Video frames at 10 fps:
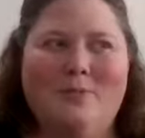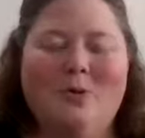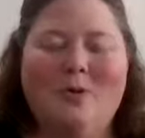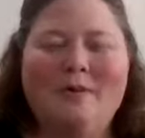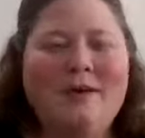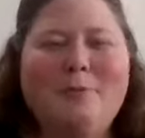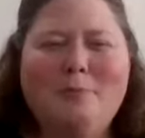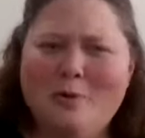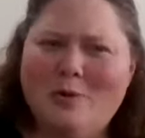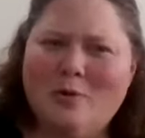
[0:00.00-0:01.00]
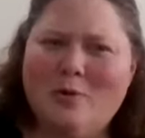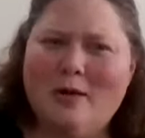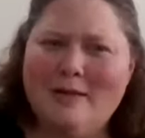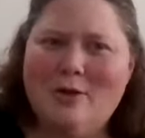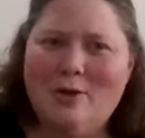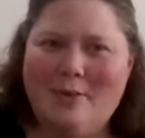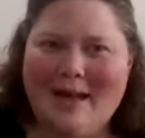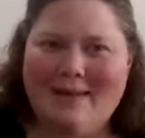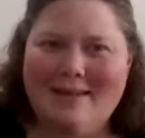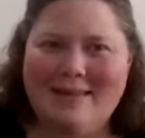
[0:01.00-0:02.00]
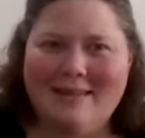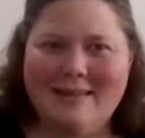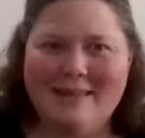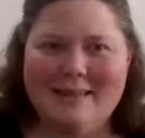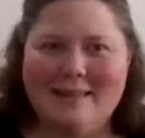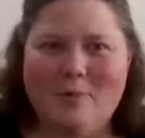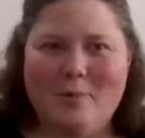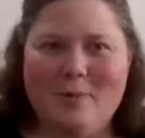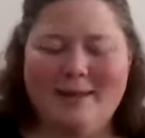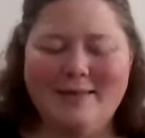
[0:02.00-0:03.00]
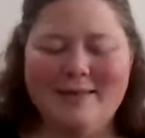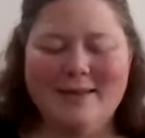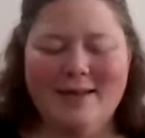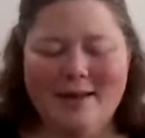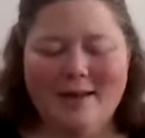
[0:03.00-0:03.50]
sort of helped restore his humanity in some ways.